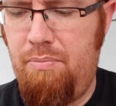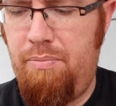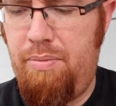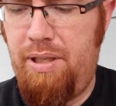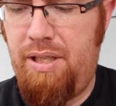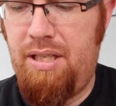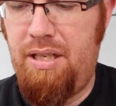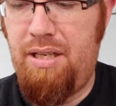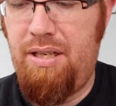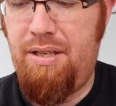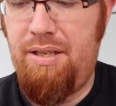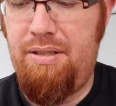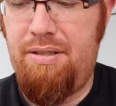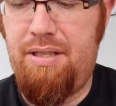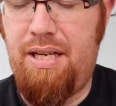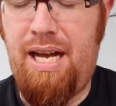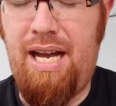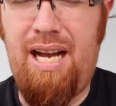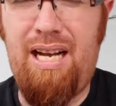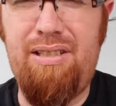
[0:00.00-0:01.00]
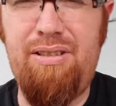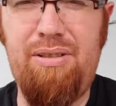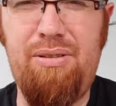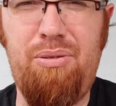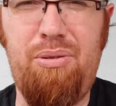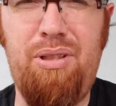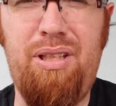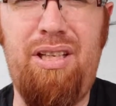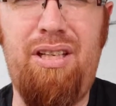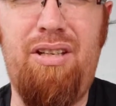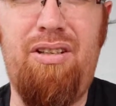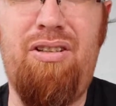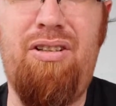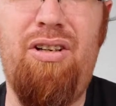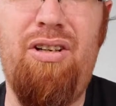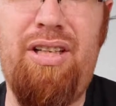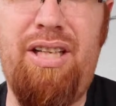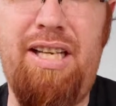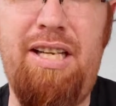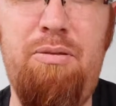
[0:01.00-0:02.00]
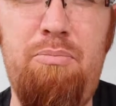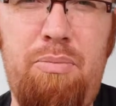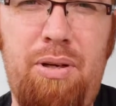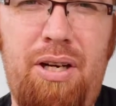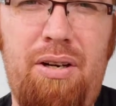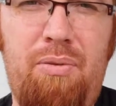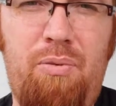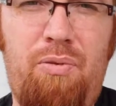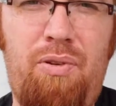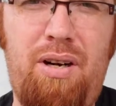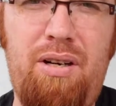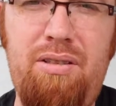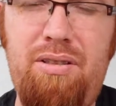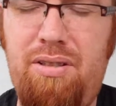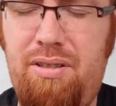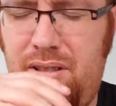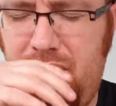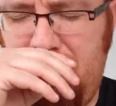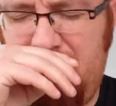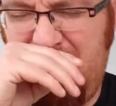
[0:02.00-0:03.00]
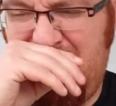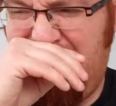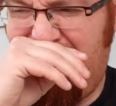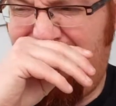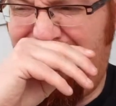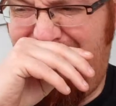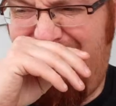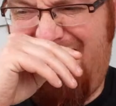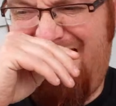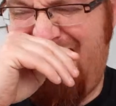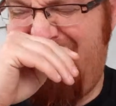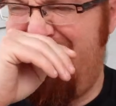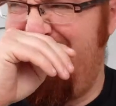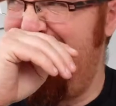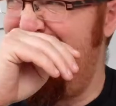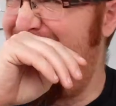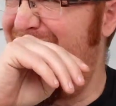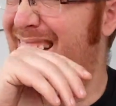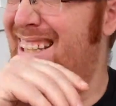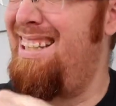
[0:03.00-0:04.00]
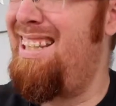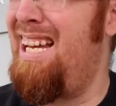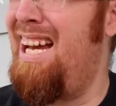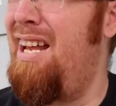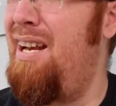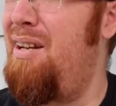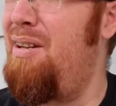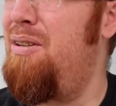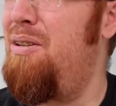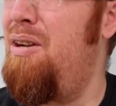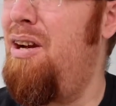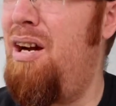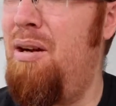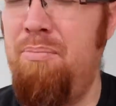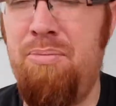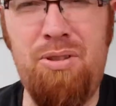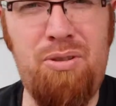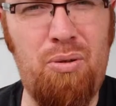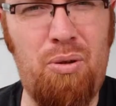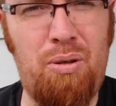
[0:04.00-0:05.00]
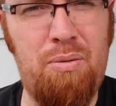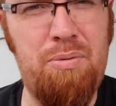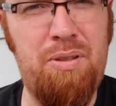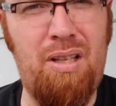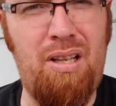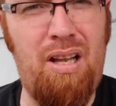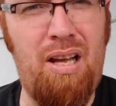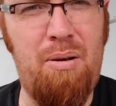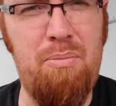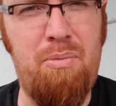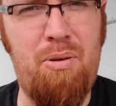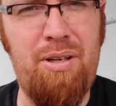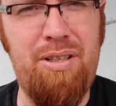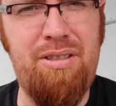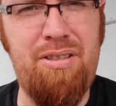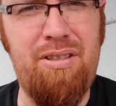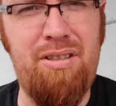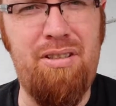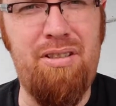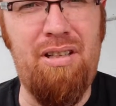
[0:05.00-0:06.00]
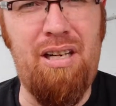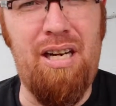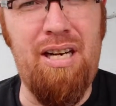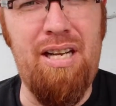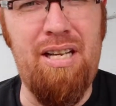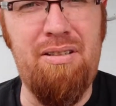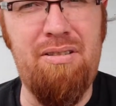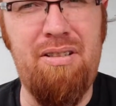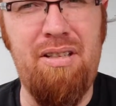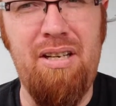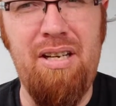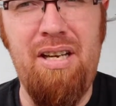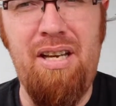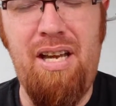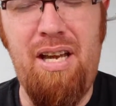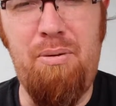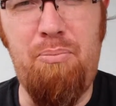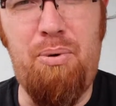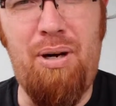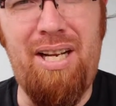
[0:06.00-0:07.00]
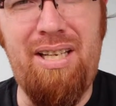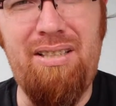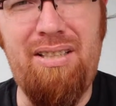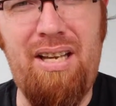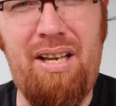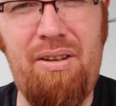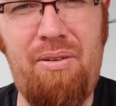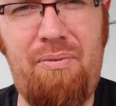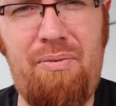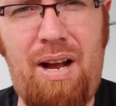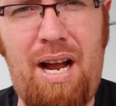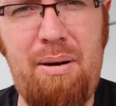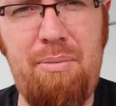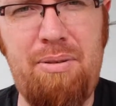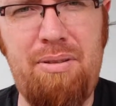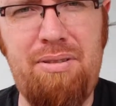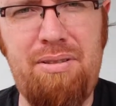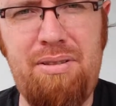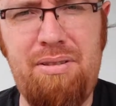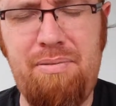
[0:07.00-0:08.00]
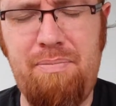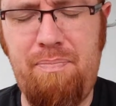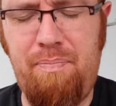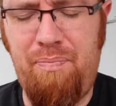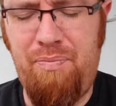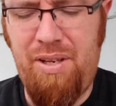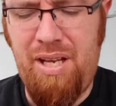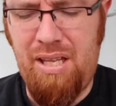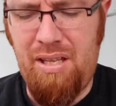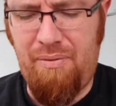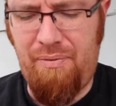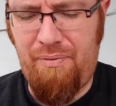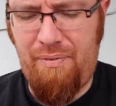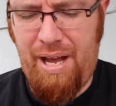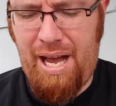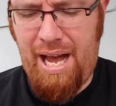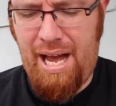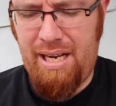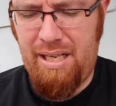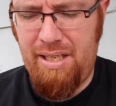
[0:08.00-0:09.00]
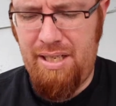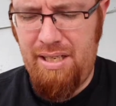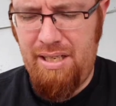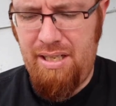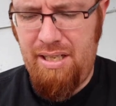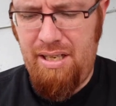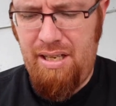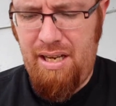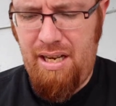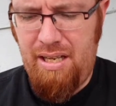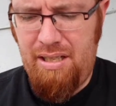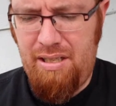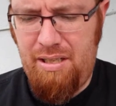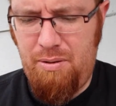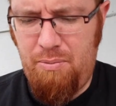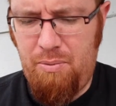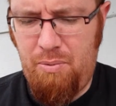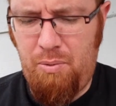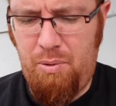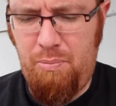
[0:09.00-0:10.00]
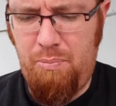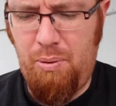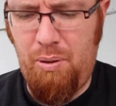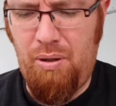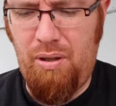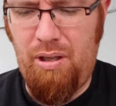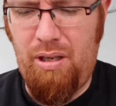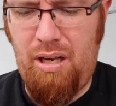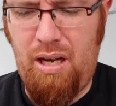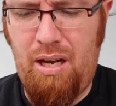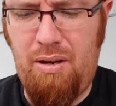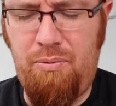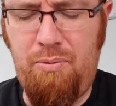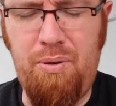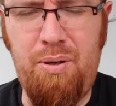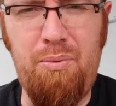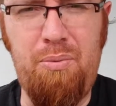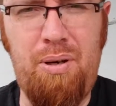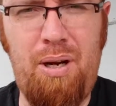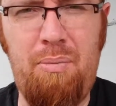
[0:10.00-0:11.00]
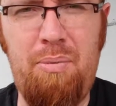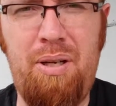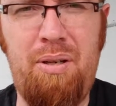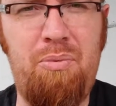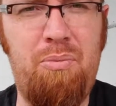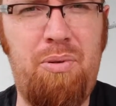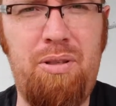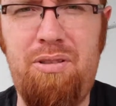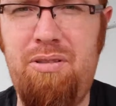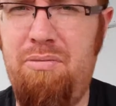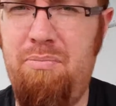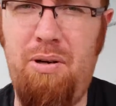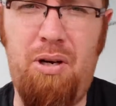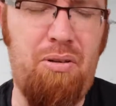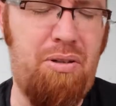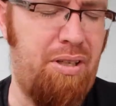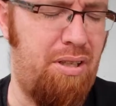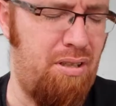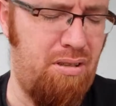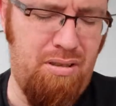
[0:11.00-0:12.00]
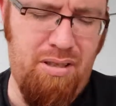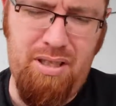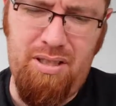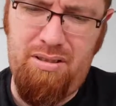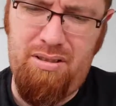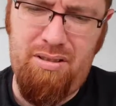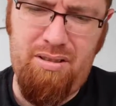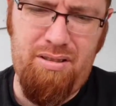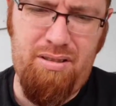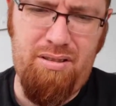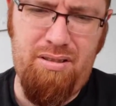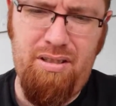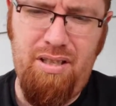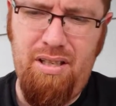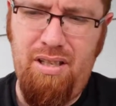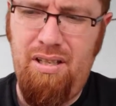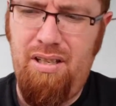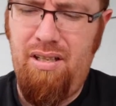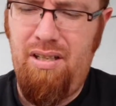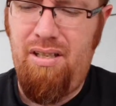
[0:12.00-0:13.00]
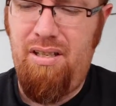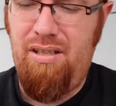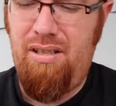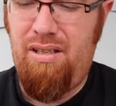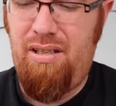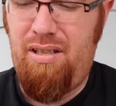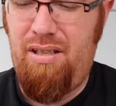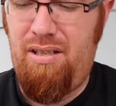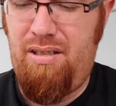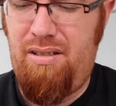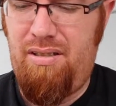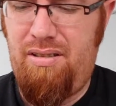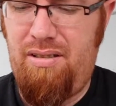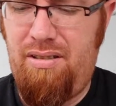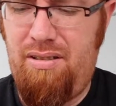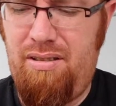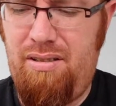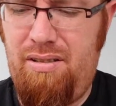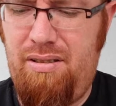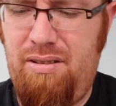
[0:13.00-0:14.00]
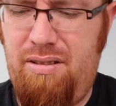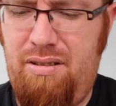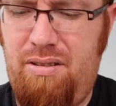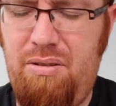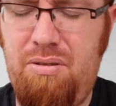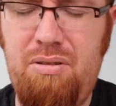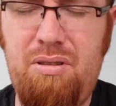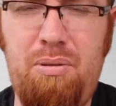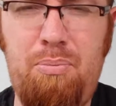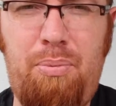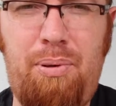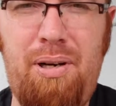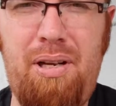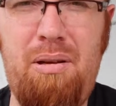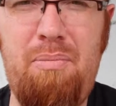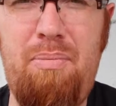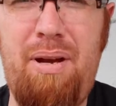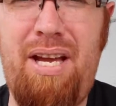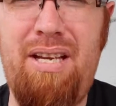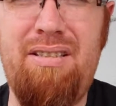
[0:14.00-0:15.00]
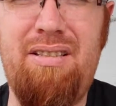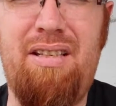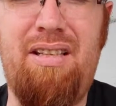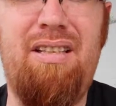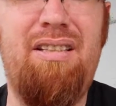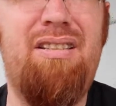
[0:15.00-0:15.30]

because I actually cook it in beer first and that absorbs a lot of moisture and it, it breaks down the fibers and the fat. And then when we pull it off, we rub it and we smoke it and it's, uh, it's usually pretty amazing.